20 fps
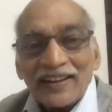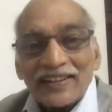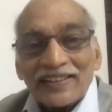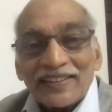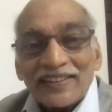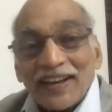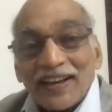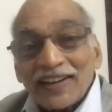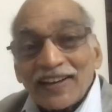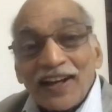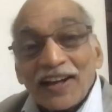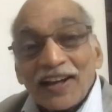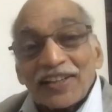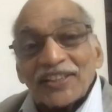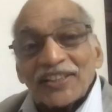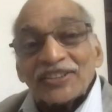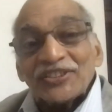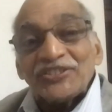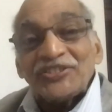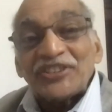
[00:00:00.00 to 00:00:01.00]
There
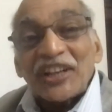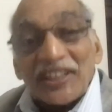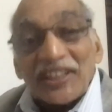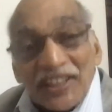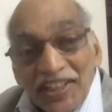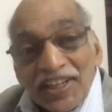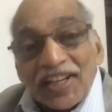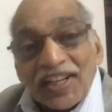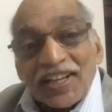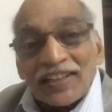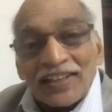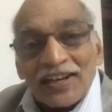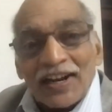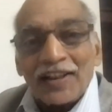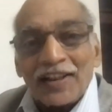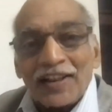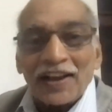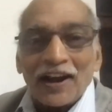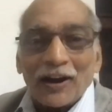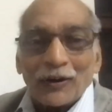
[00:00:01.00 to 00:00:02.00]
are generic learning